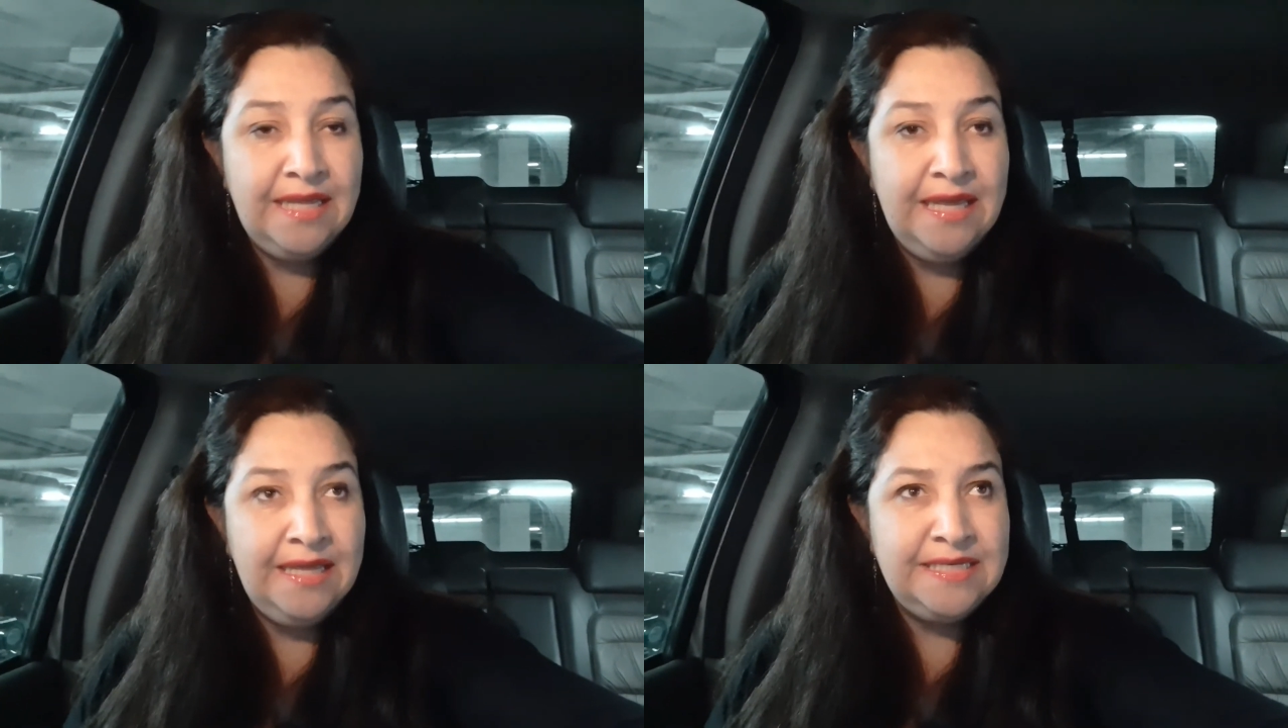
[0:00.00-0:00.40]

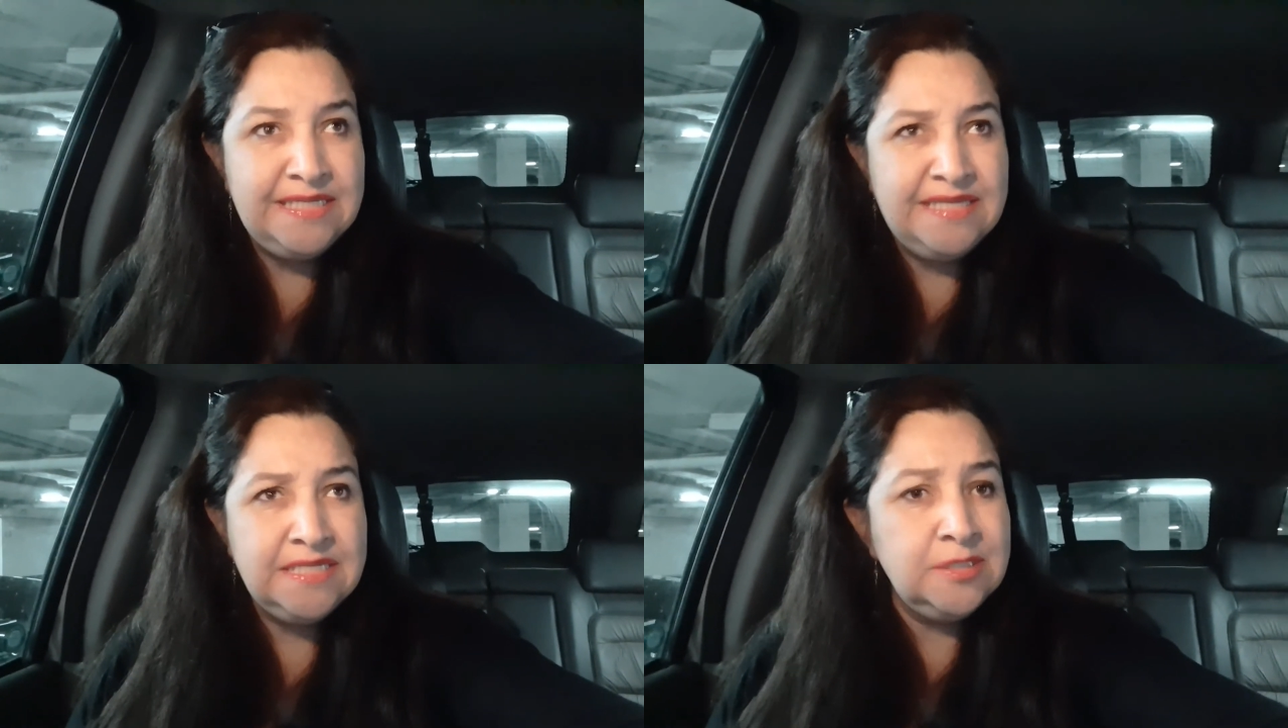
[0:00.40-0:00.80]
and
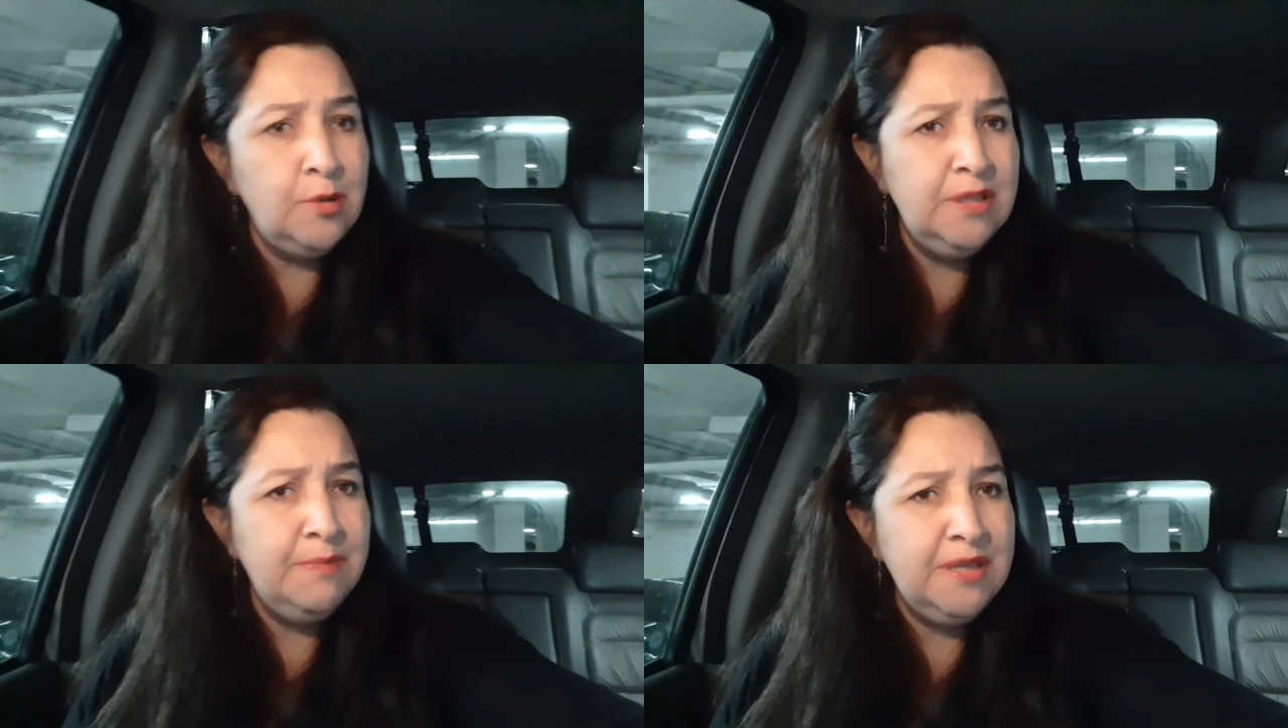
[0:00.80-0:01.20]
this has
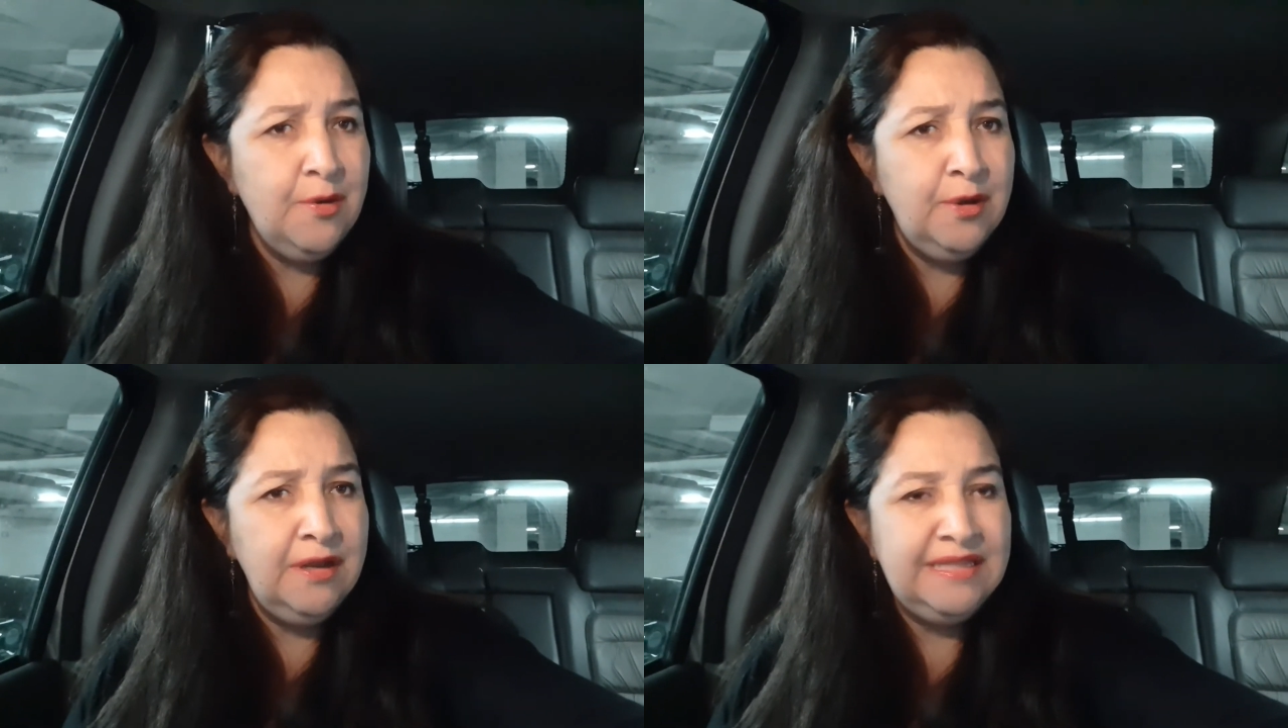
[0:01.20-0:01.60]
only been
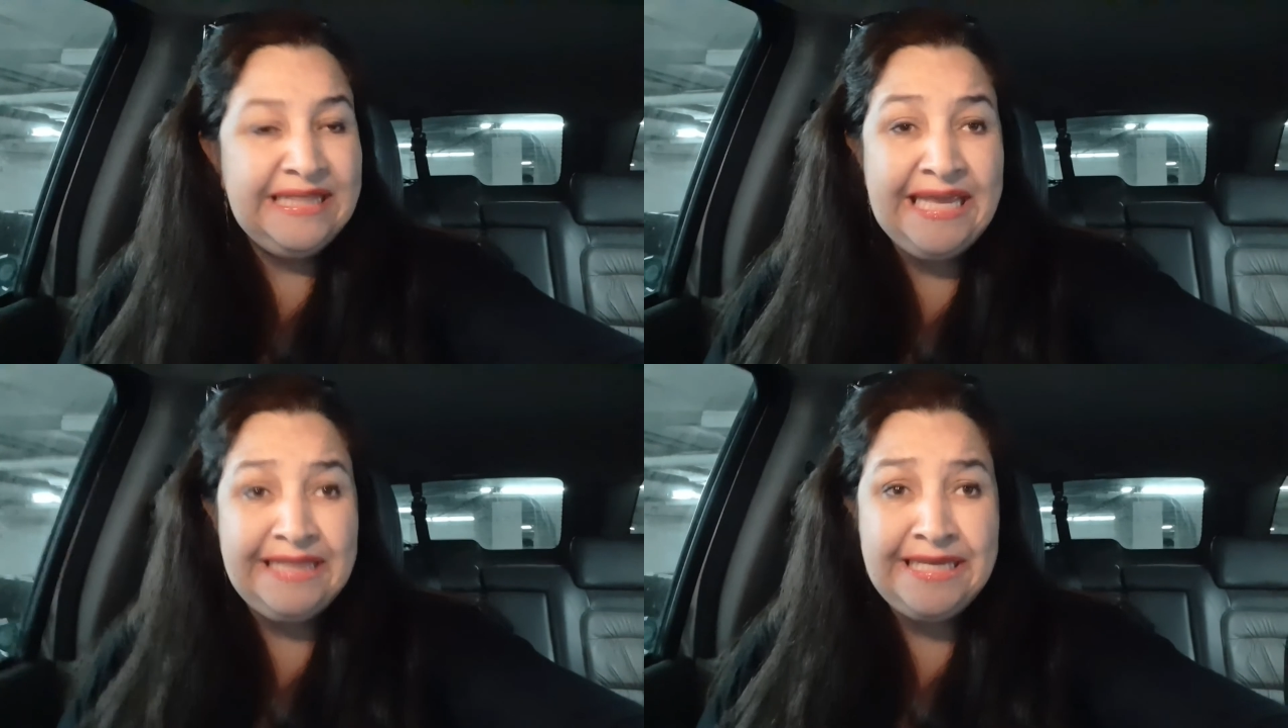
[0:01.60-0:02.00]
going on
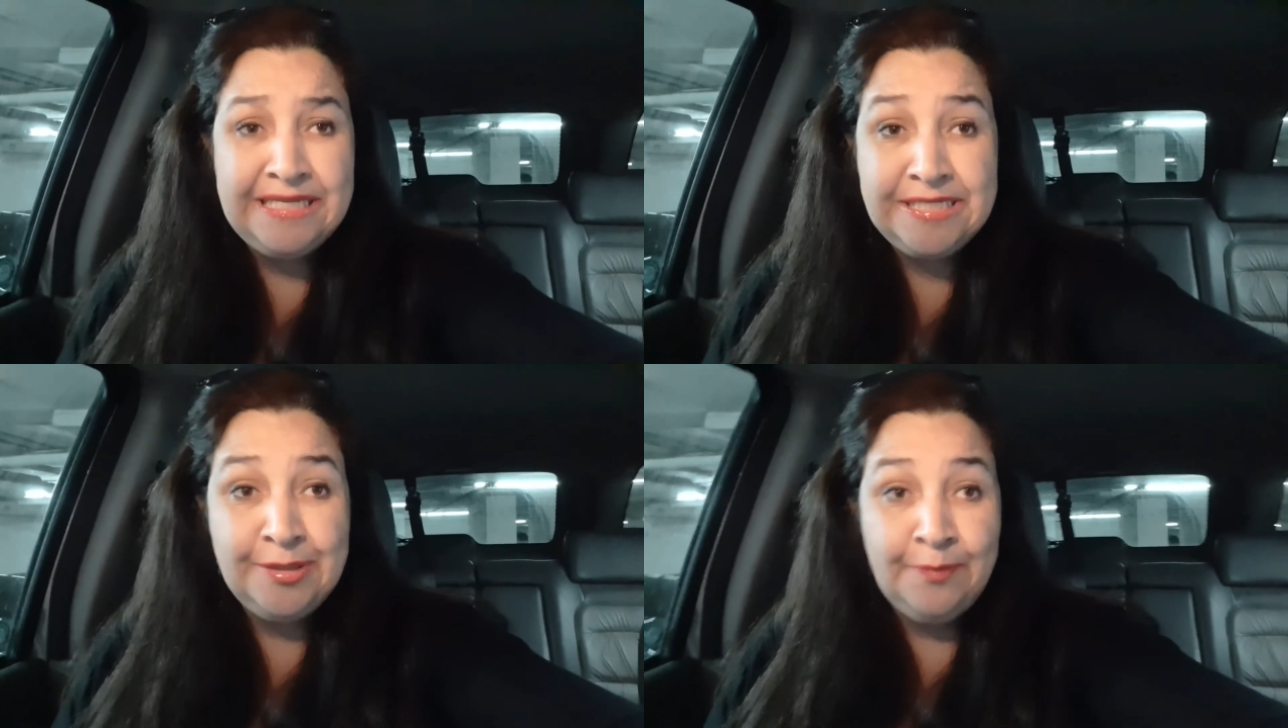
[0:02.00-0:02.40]
lately.
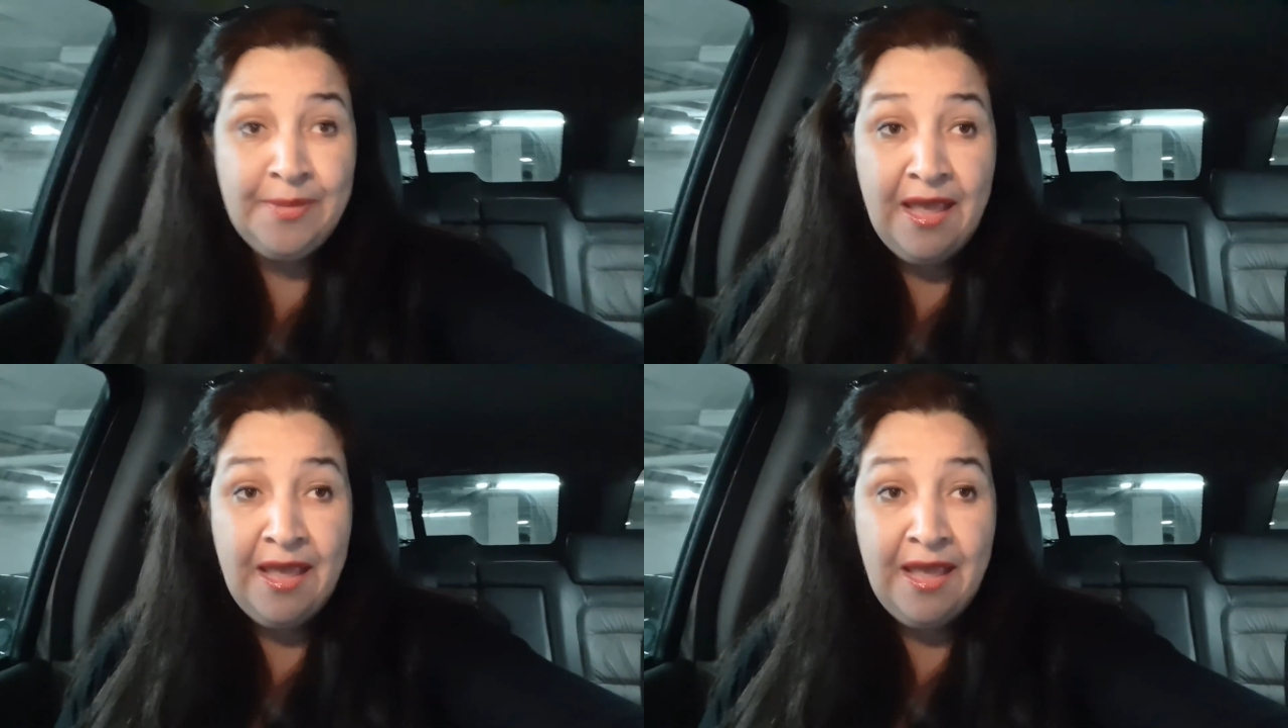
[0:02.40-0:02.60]
So